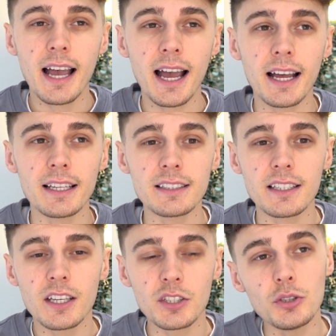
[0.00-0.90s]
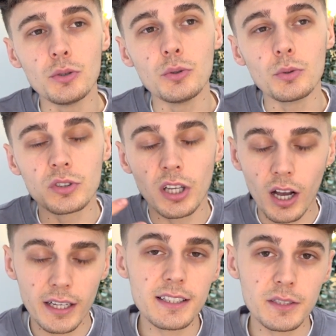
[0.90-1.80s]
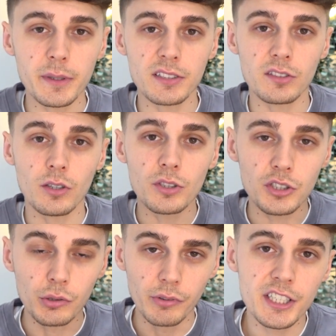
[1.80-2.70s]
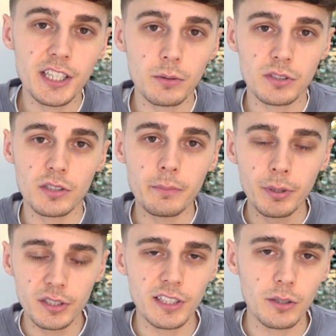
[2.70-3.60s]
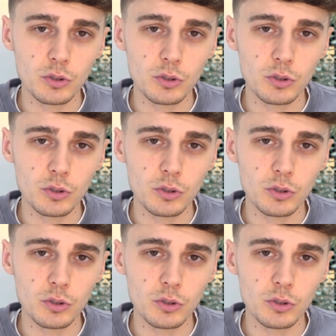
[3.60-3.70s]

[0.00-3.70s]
and you target these business owners, you reach out to them, book sales